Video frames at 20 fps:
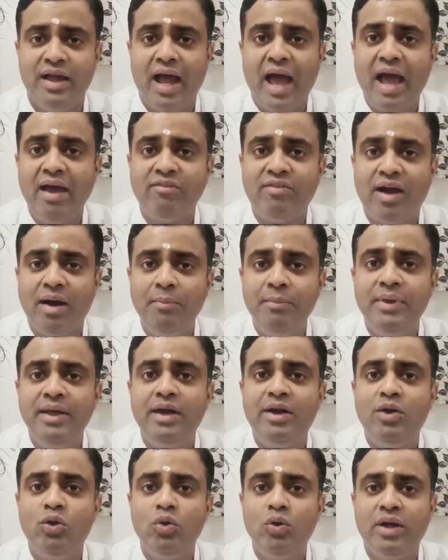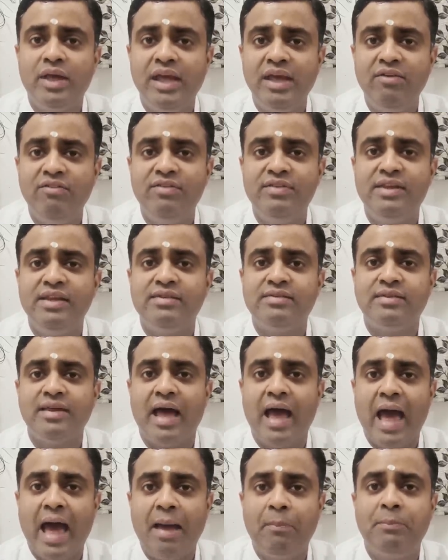I have come here to give this
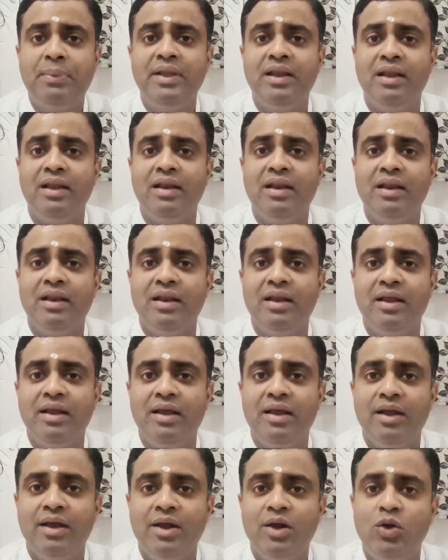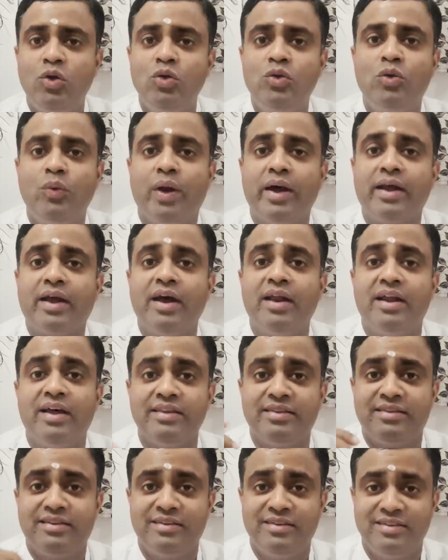apple to
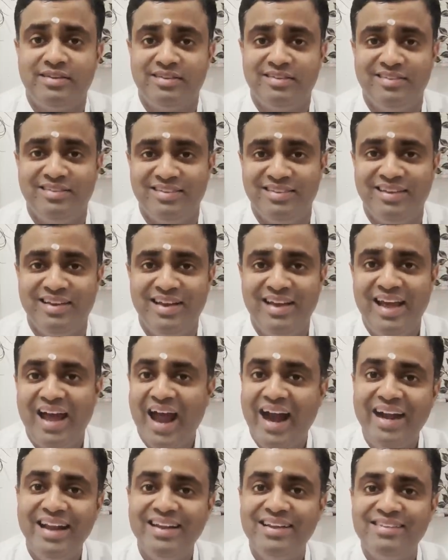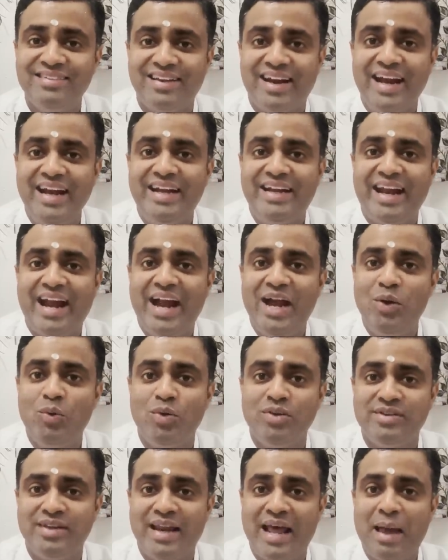Dwarkanath. And in his right hand
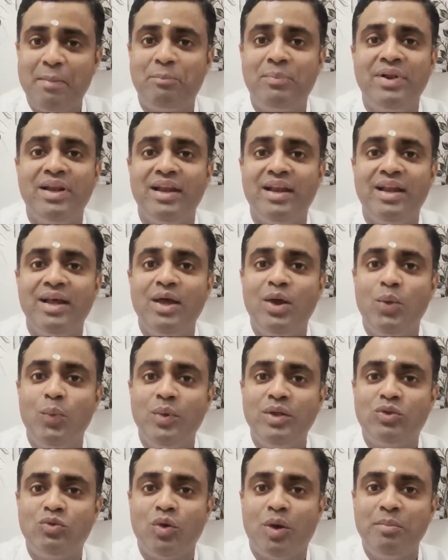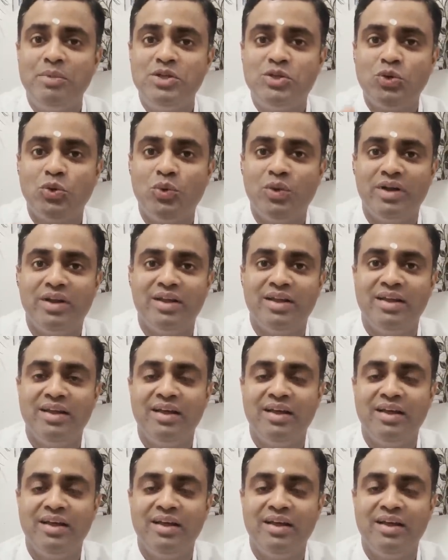was an apple which Swami showed.